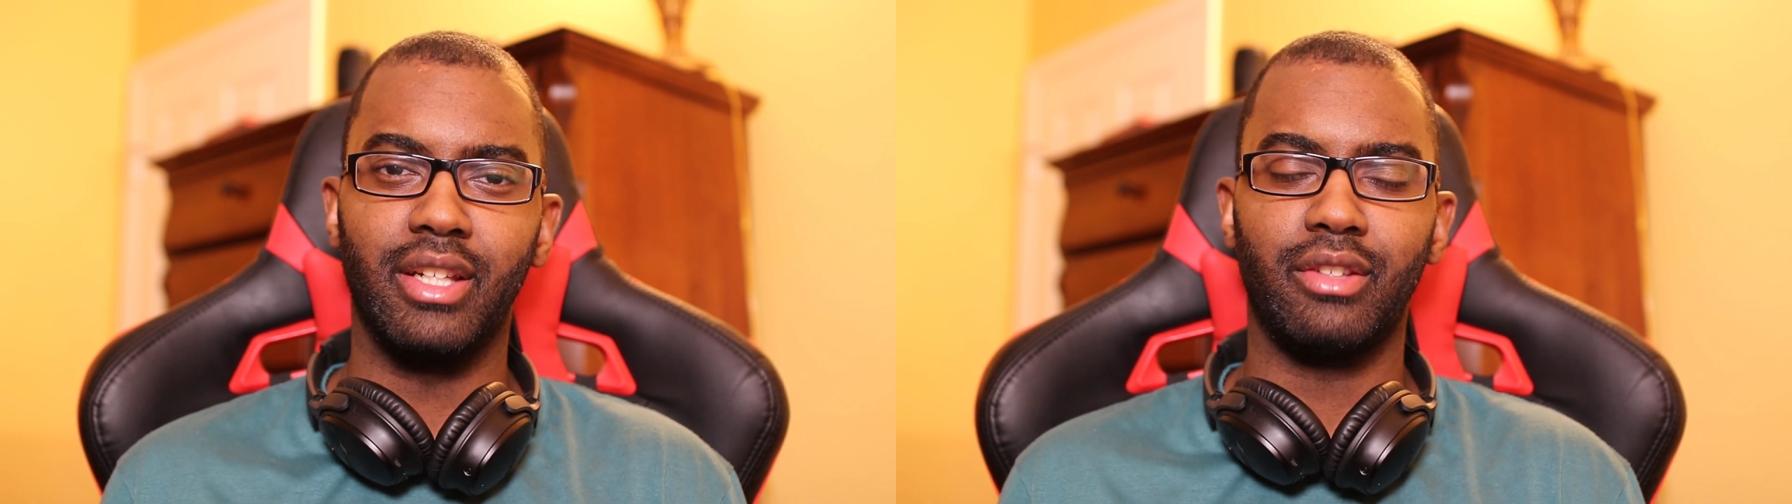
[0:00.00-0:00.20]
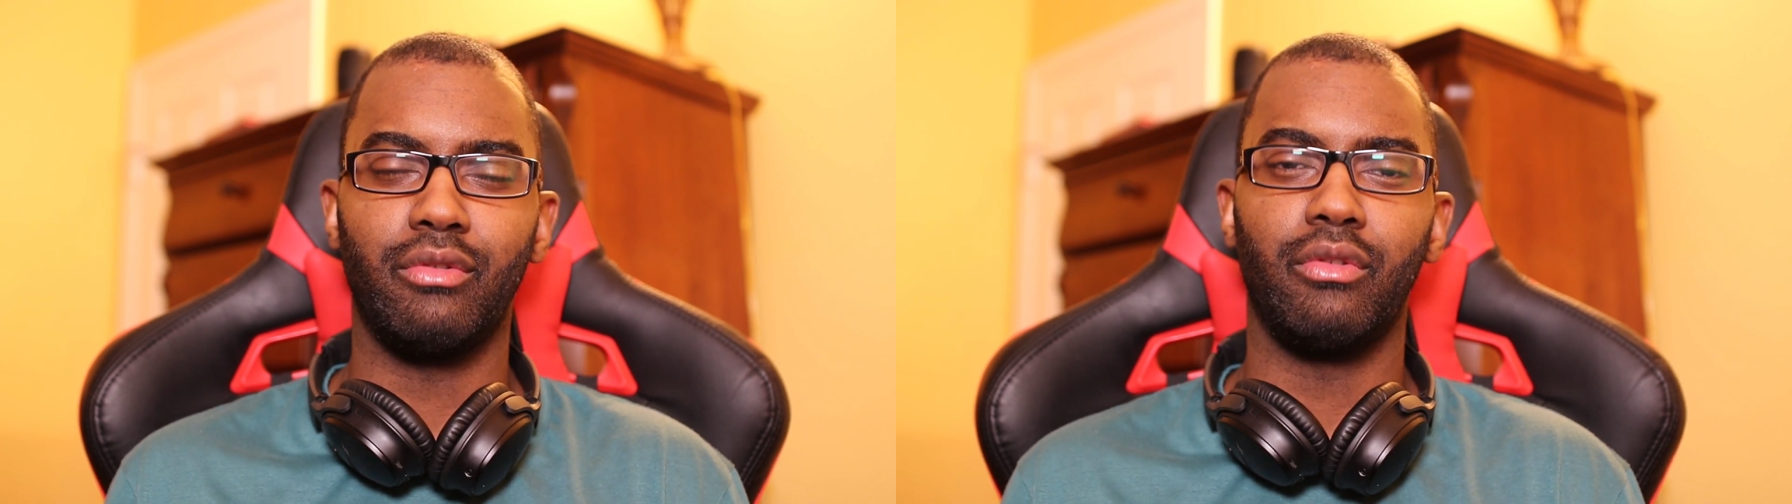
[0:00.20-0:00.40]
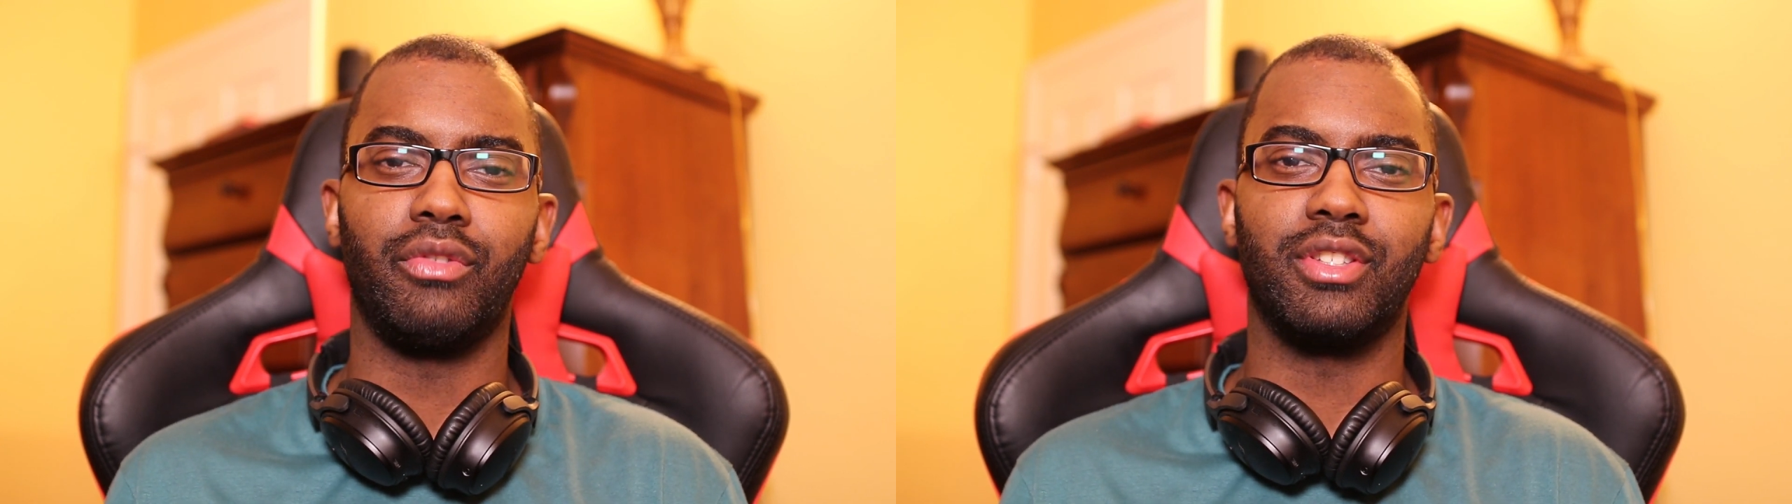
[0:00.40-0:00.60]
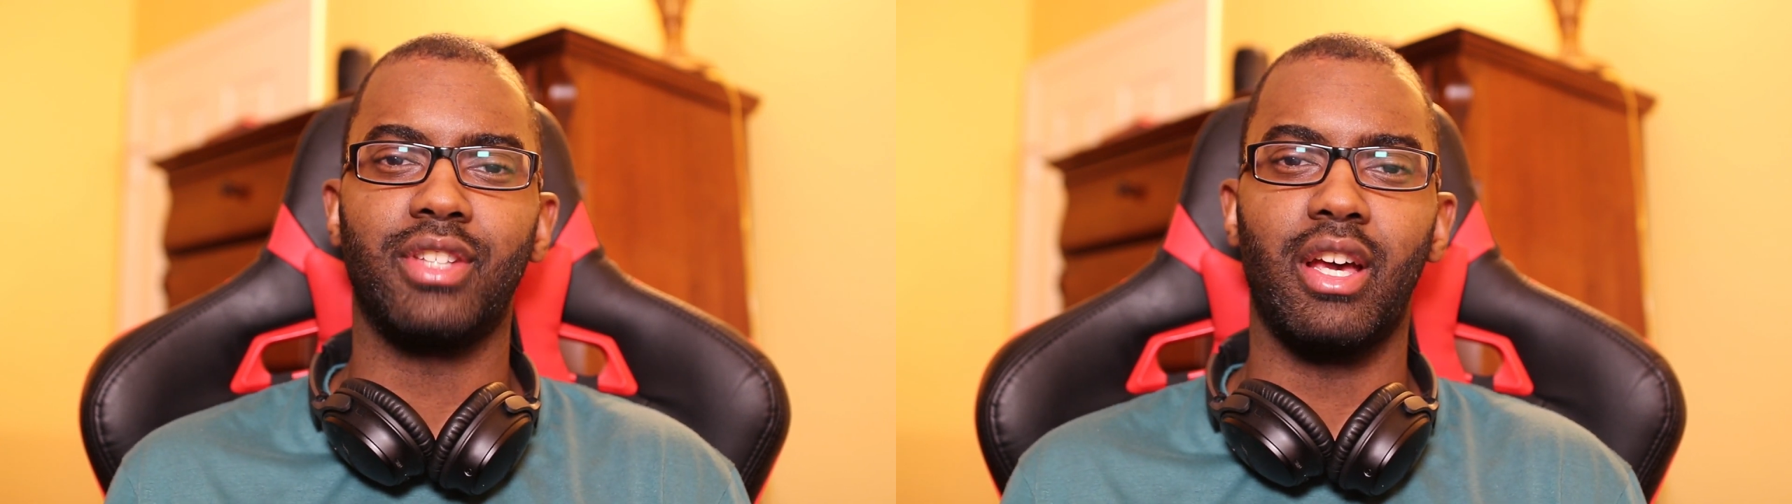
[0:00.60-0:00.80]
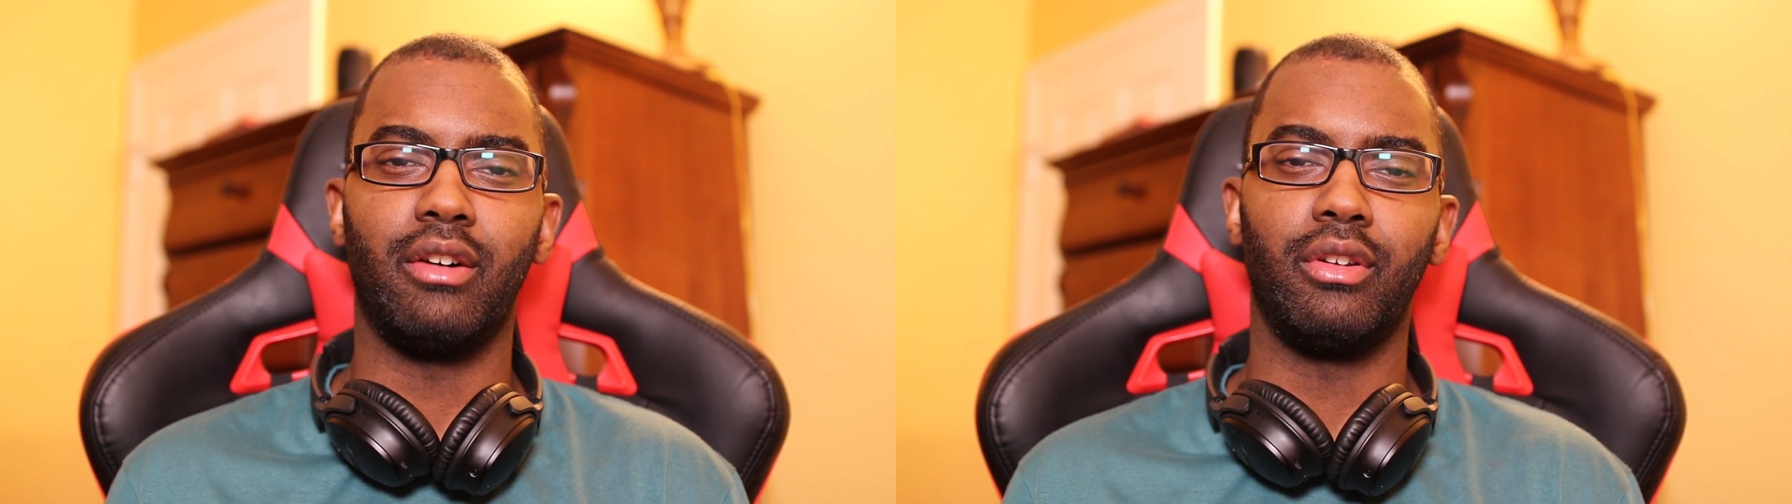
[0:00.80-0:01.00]
it, the
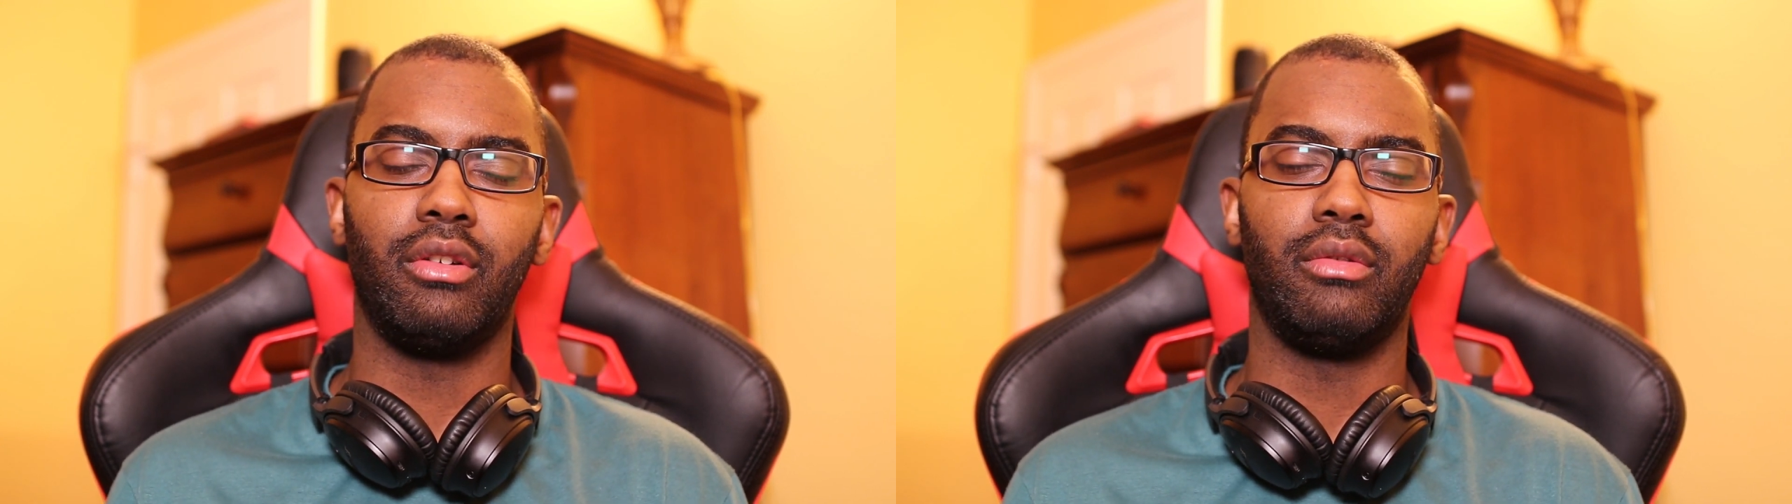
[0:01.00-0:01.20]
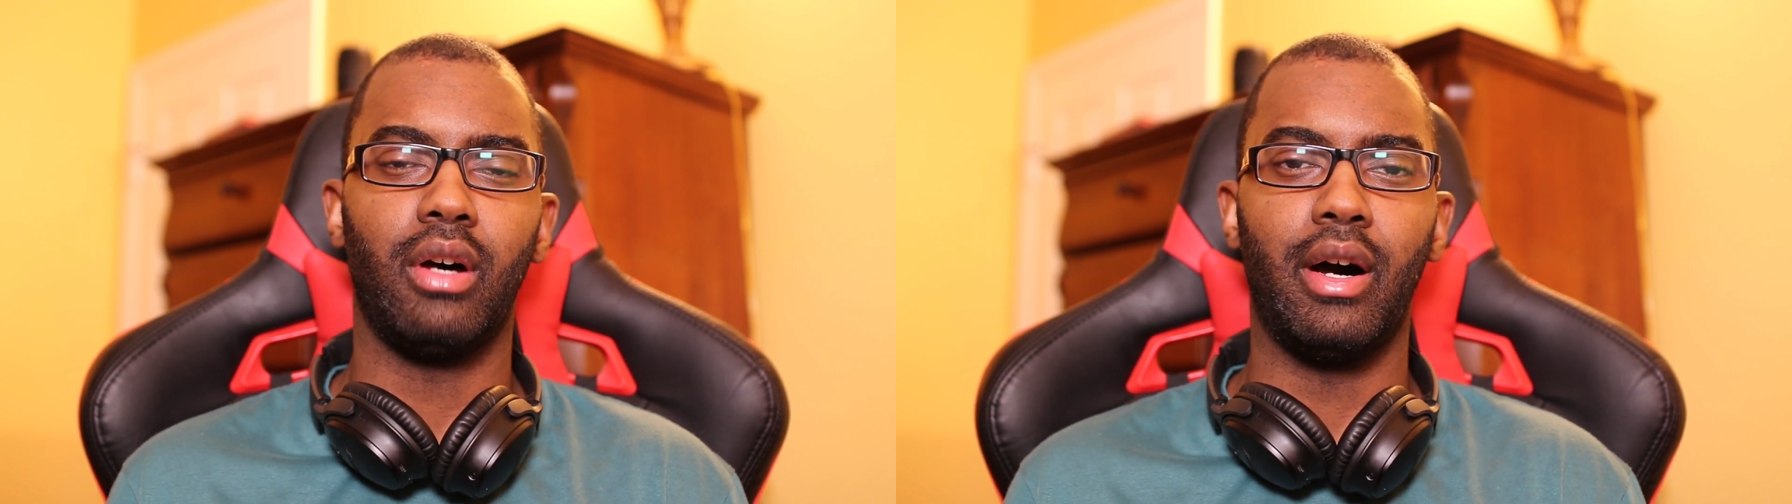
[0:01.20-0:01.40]
sound.